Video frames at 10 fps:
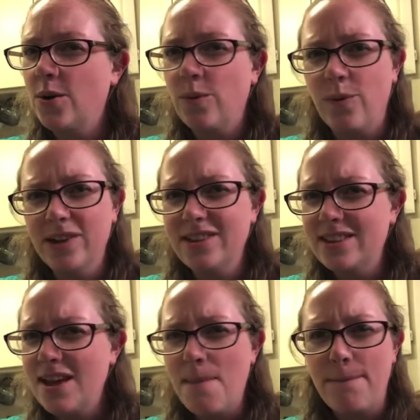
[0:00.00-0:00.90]
what's
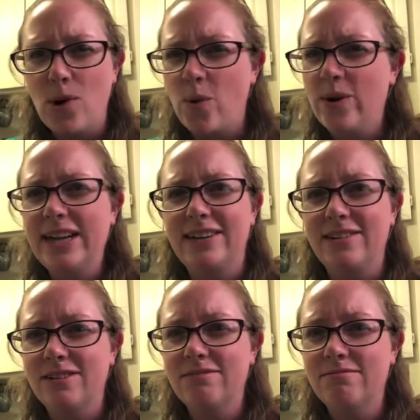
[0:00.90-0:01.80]
the point?